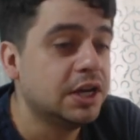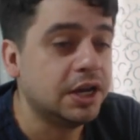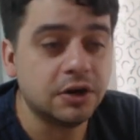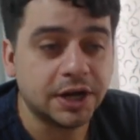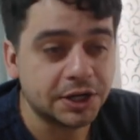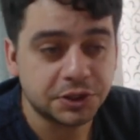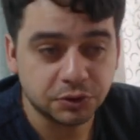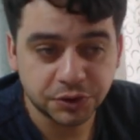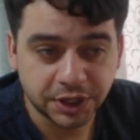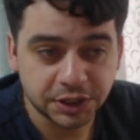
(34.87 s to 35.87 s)

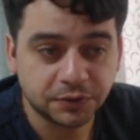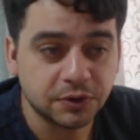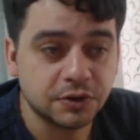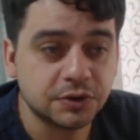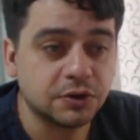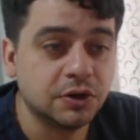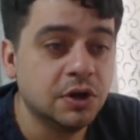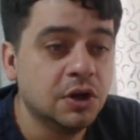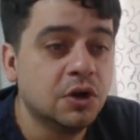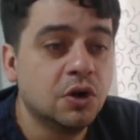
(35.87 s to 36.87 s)
international transfers
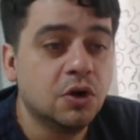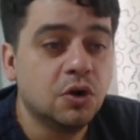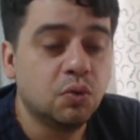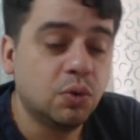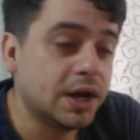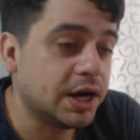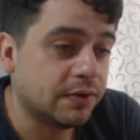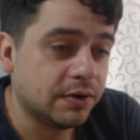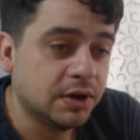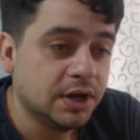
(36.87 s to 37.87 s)
or
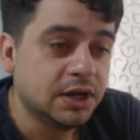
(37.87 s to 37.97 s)
whatever.